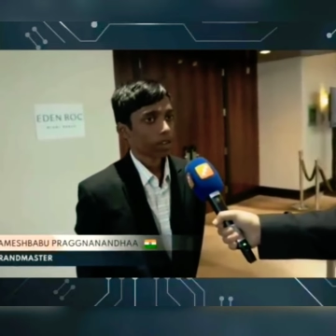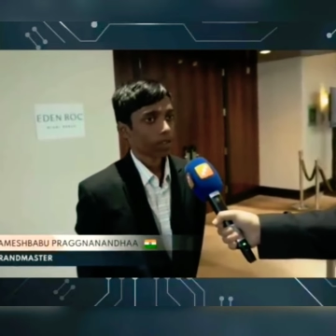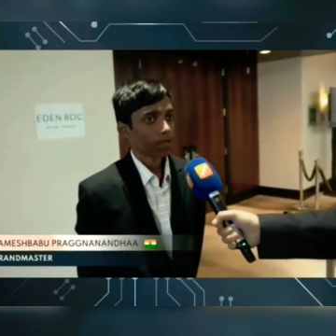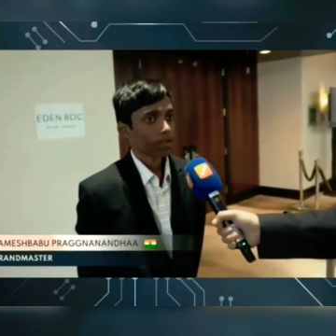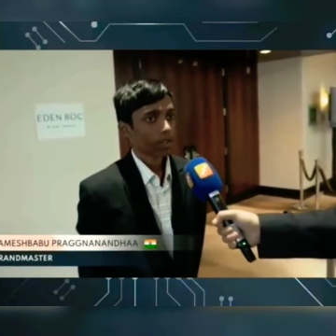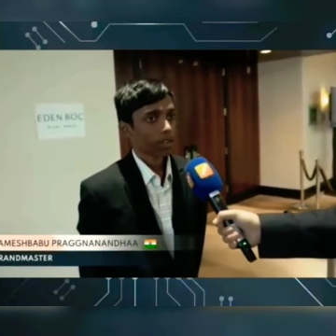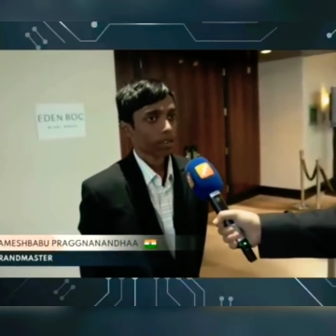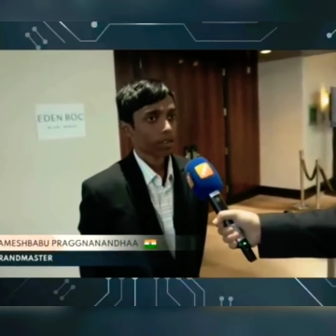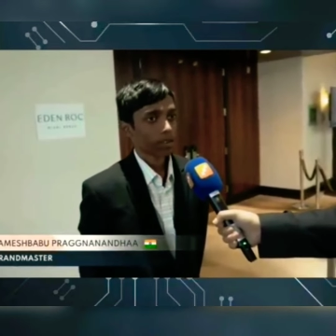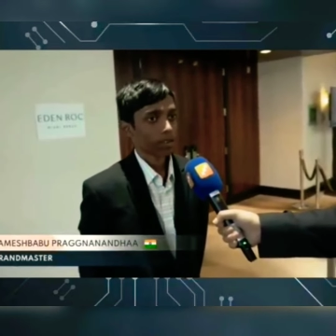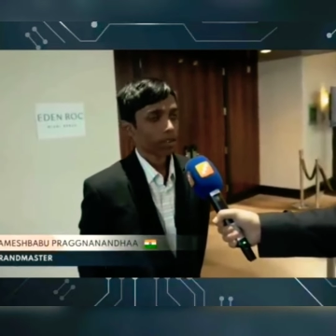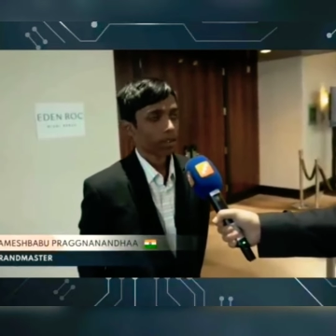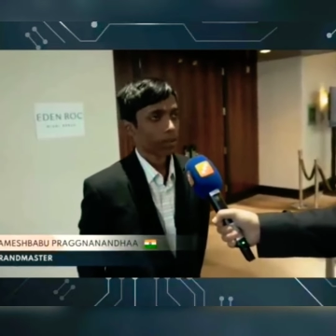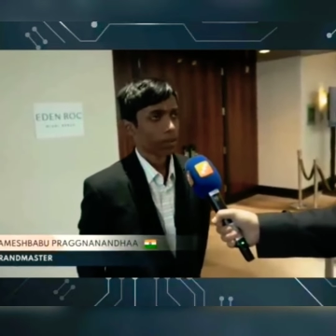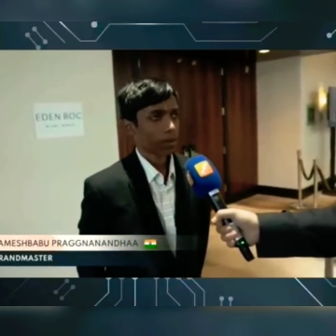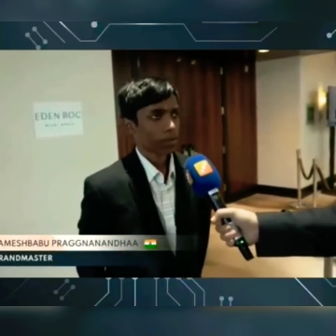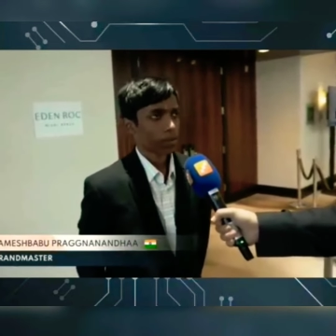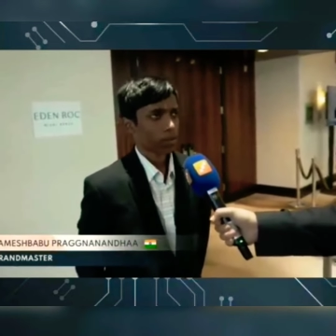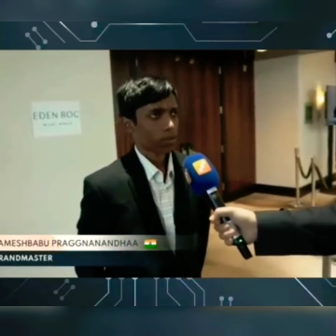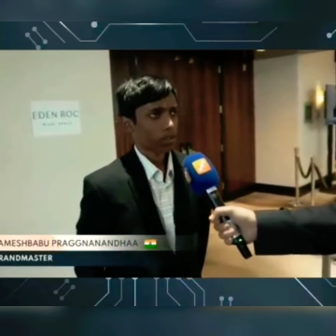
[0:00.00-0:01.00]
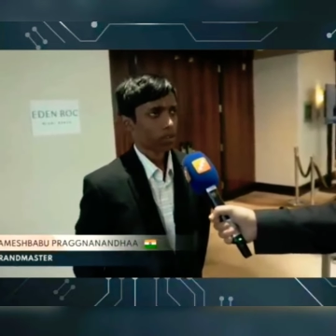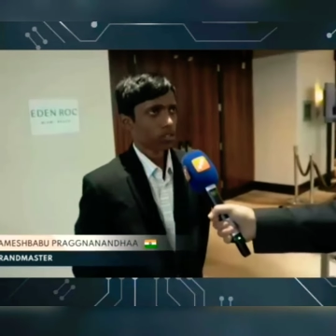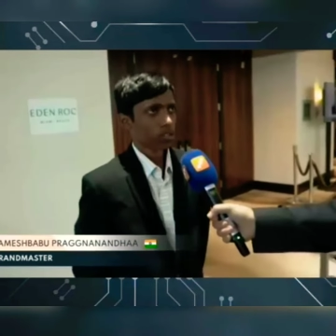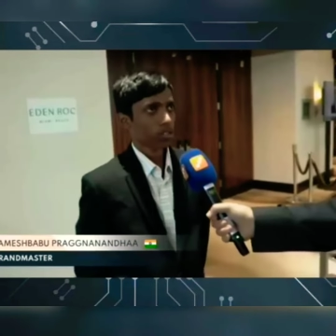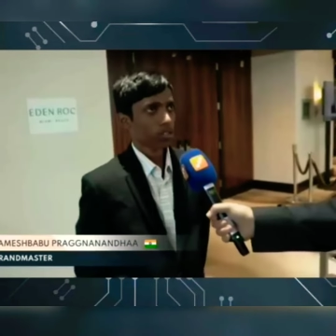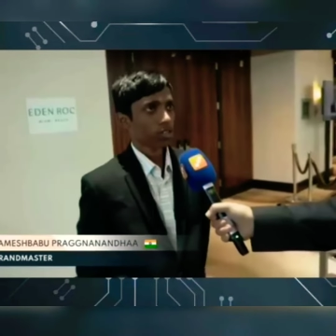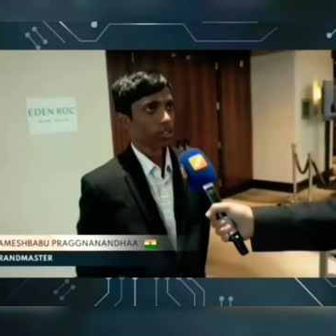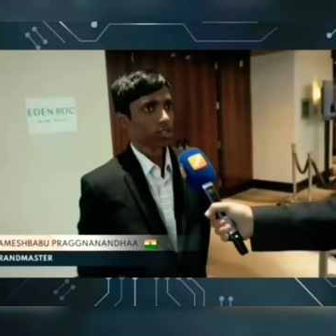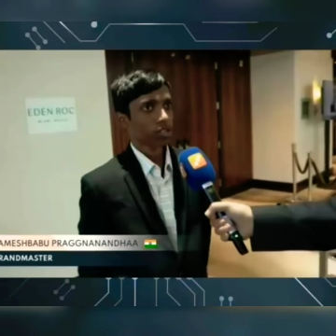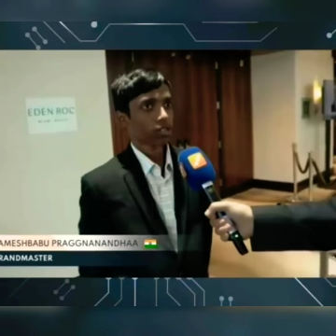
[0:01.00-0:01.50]
having a very bad
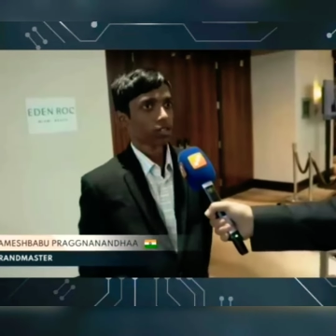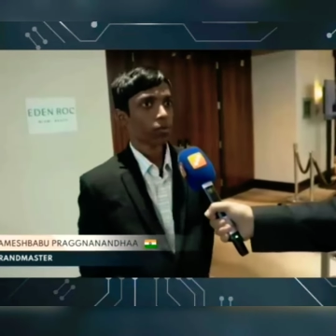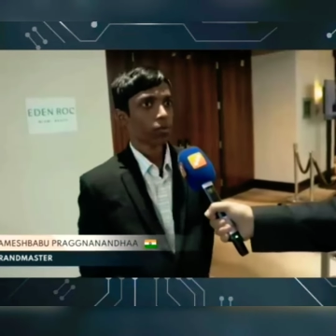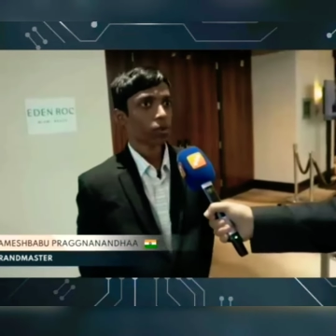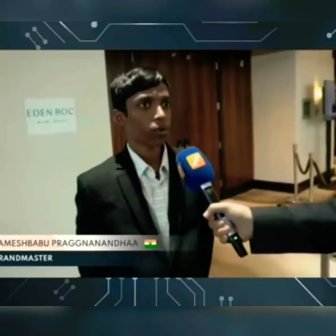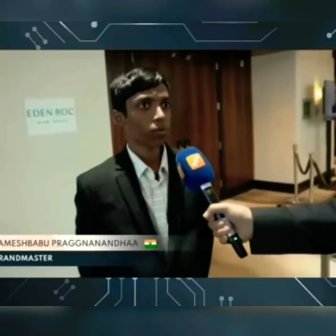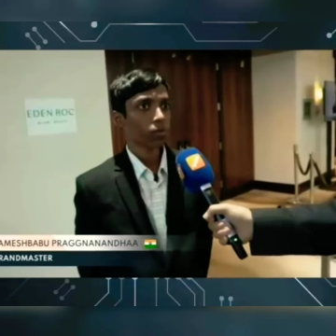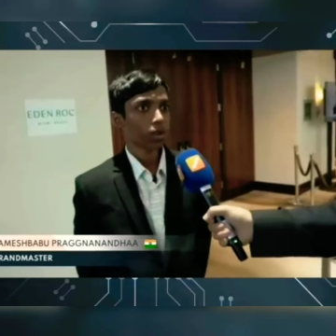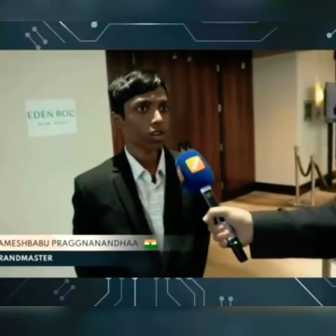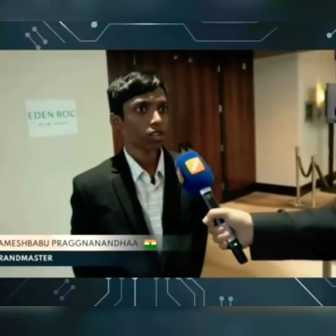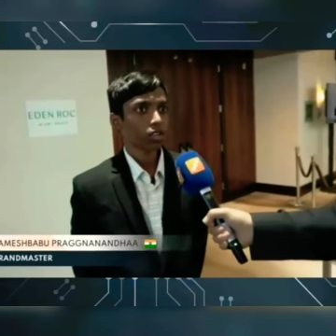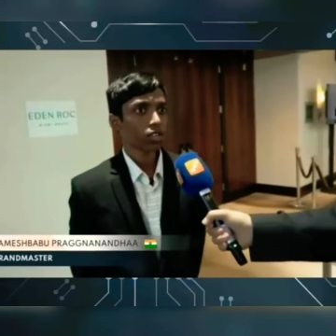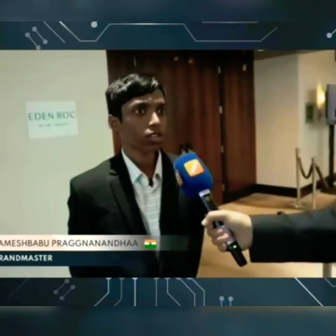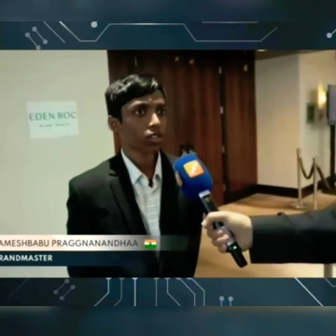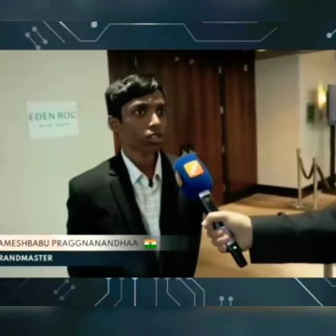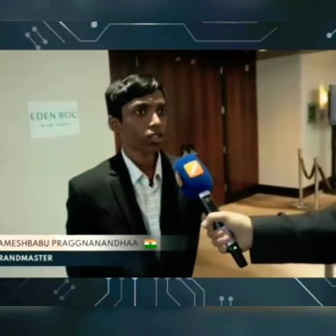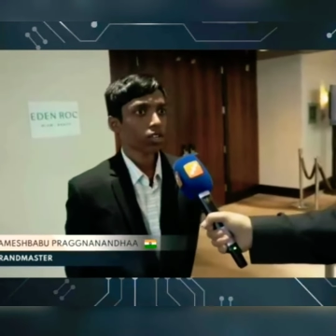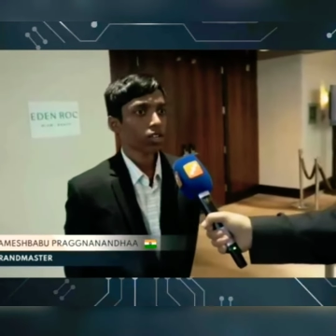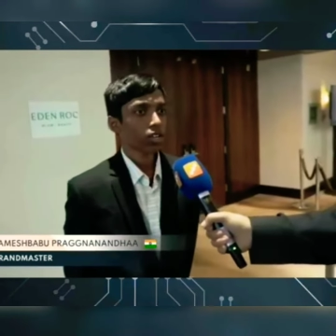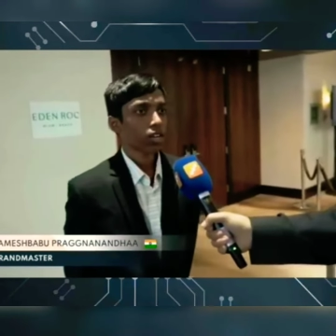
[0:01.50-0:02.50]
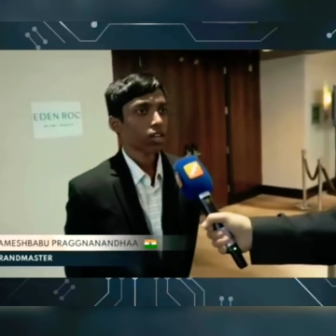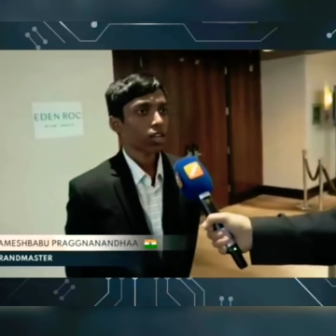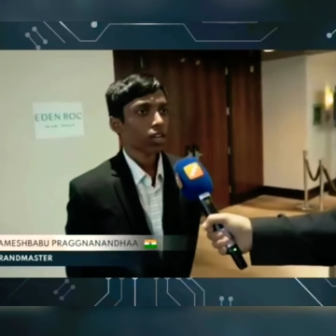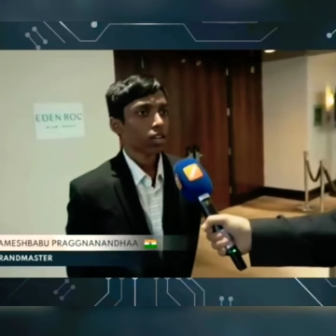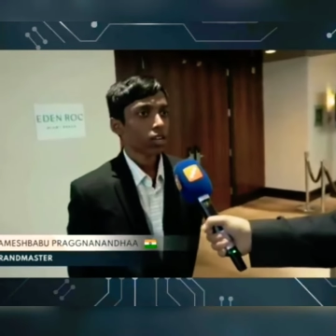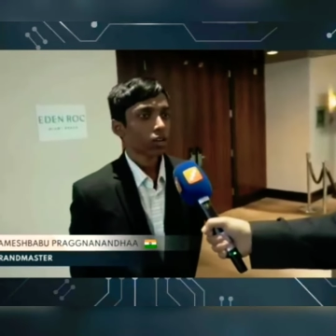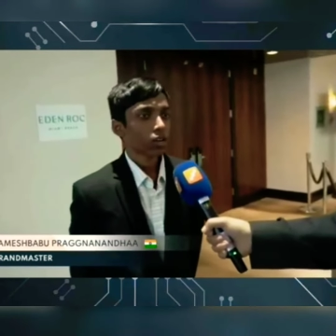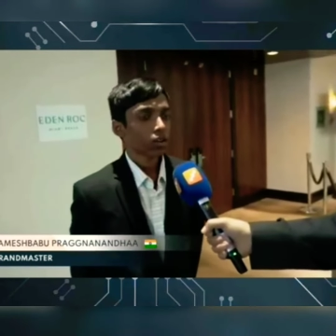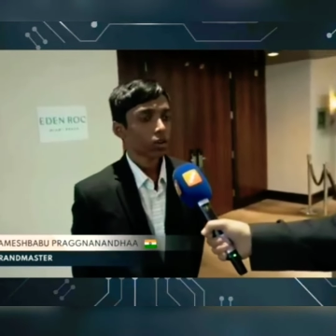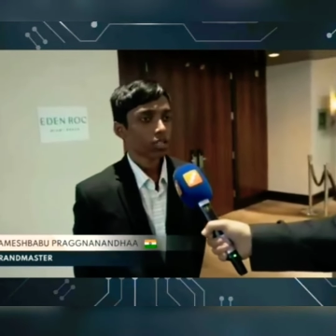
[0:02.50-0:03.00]
position, and somehow I managed
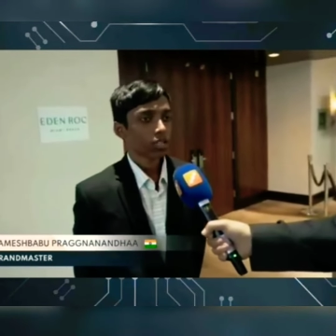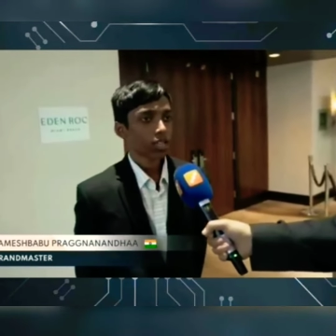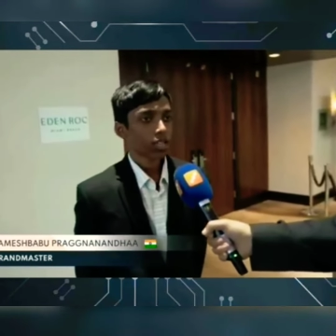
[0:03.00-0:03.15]
to